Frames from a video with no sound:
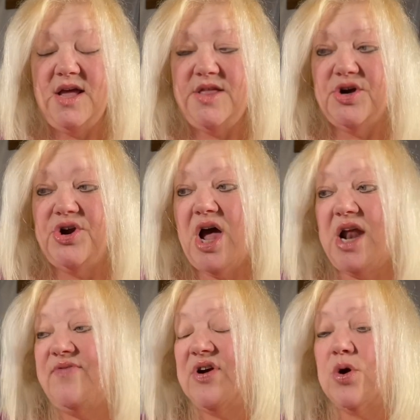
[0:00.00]
They're not
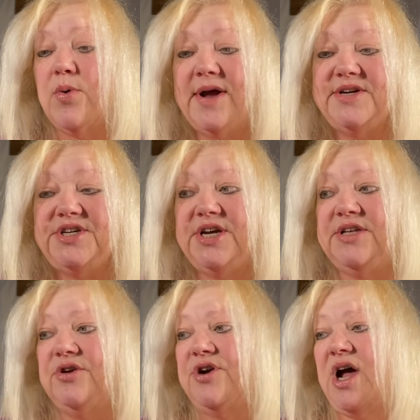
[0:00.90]
even questioning.
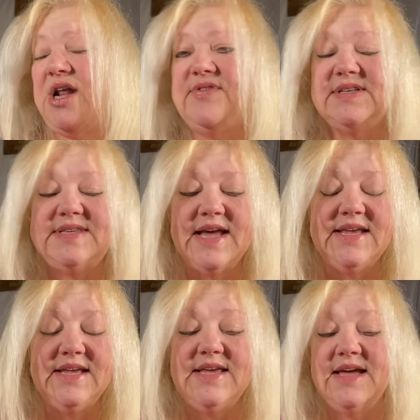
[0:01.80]
They're not even
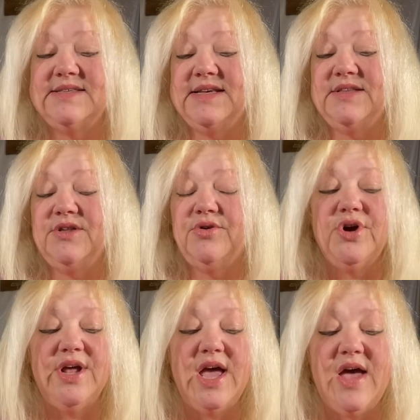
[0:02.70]
second guessing. They're
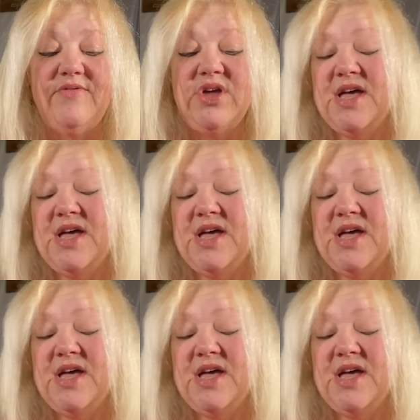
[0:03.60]
going to have